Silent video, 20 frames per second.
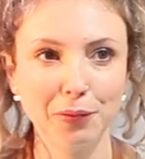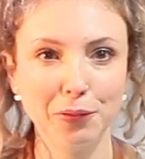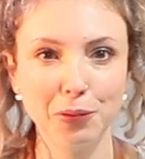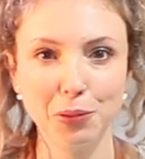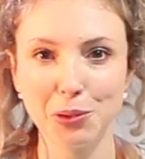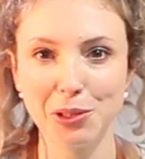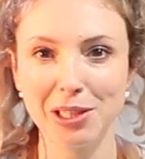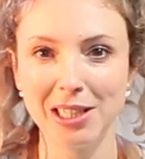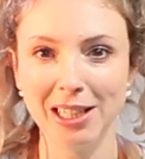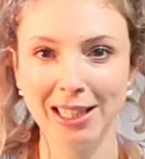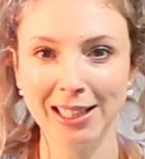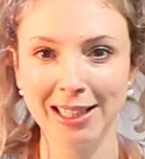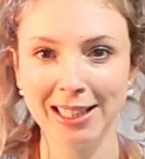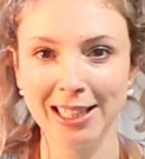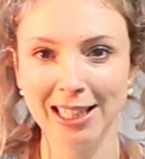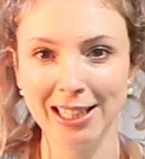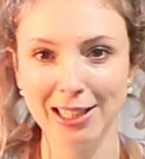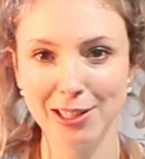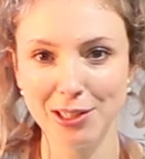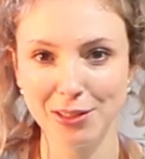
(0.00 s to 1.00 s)
14
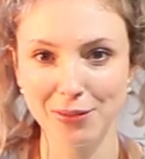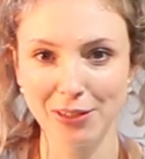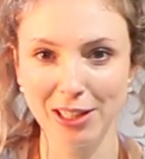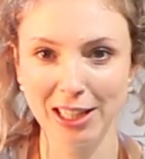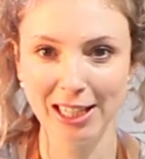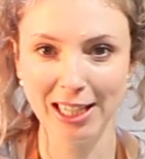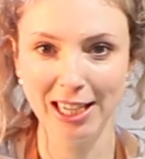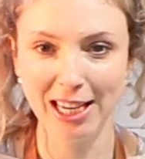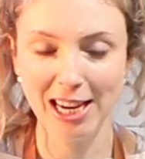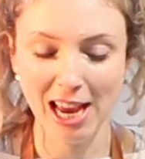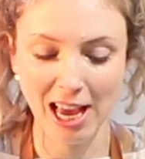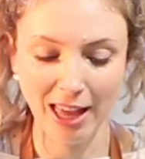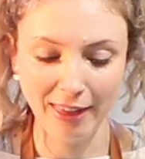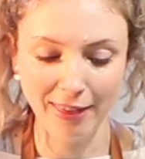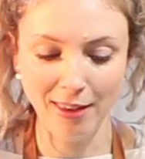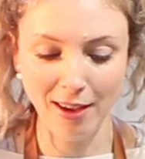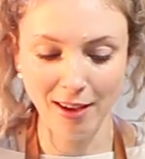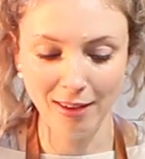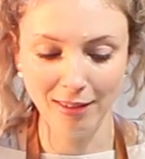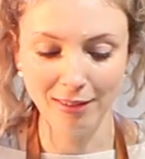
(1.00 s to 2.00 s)
kilos of clay
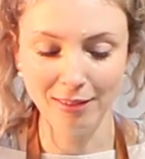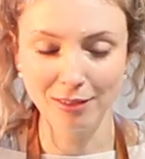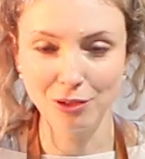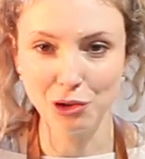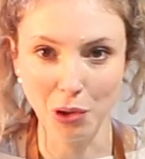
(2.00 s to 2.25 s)
and then